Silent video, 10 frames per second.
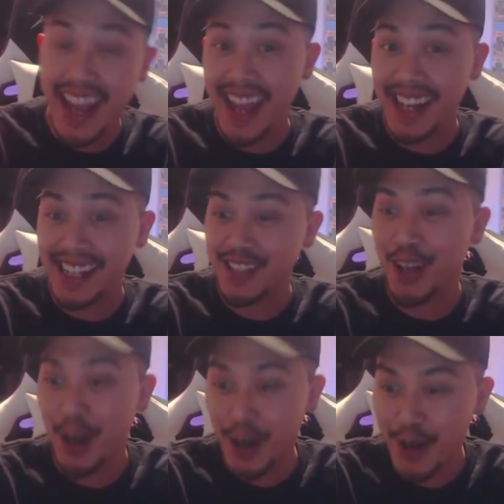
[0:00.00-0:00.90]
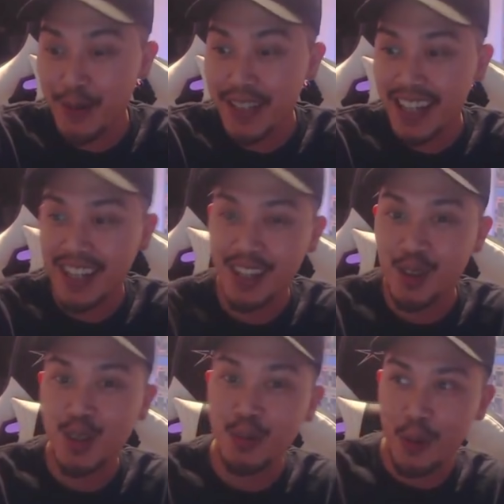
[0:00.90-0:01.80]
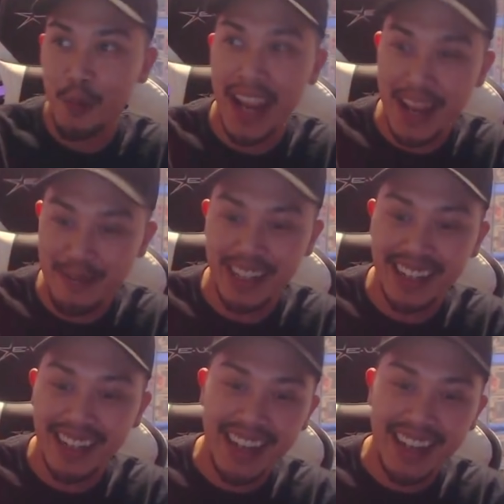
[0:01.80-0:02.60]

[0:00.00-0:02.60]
And in turn, YouTube will pay me.